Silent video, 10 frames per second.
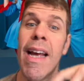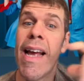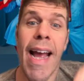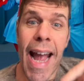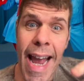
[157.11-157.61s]

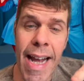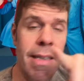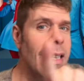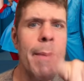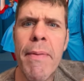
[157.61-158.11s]
And some
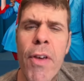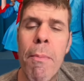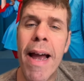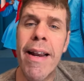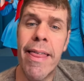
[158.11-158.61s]
of you might
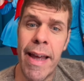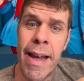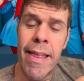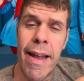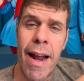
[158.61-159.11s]
think
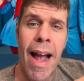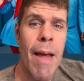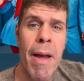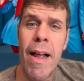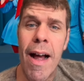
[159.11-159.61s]
that I am a
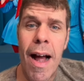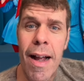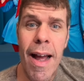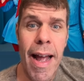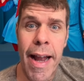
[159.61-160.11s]
Gaga
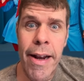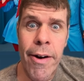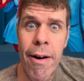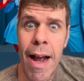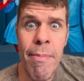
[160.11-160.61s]
hater. I'm
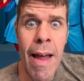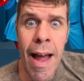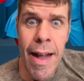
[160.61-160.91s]
not.